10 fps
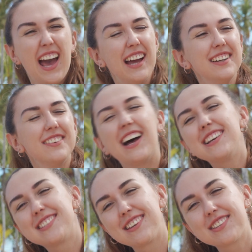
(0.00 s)
And you know,
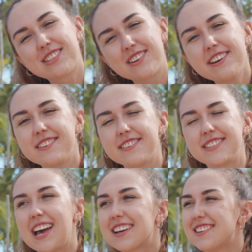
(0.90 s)
asking strangers
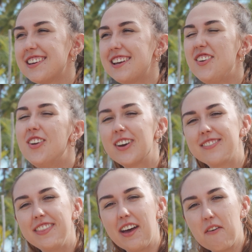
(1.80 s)
is actually not
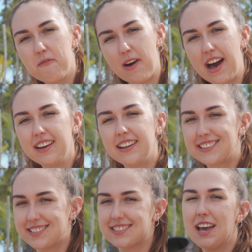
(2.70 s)
even that bad,
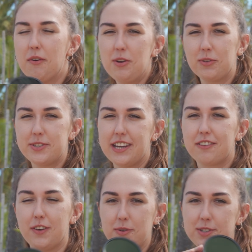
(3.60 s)
like just when you want to take a
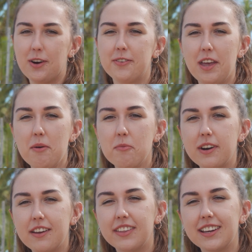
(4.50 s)
photo of them.
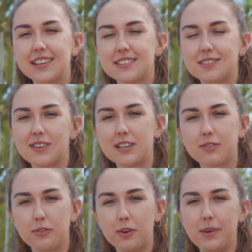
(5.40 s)
What I think is
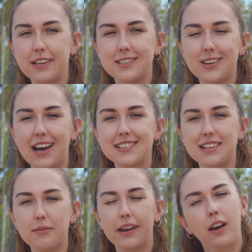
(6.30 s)
stressful for me is to ask
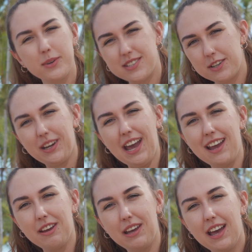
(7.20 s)
them like, oh, is it
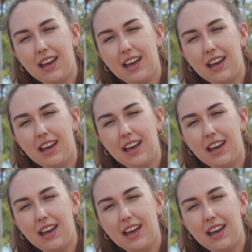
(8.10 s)
okay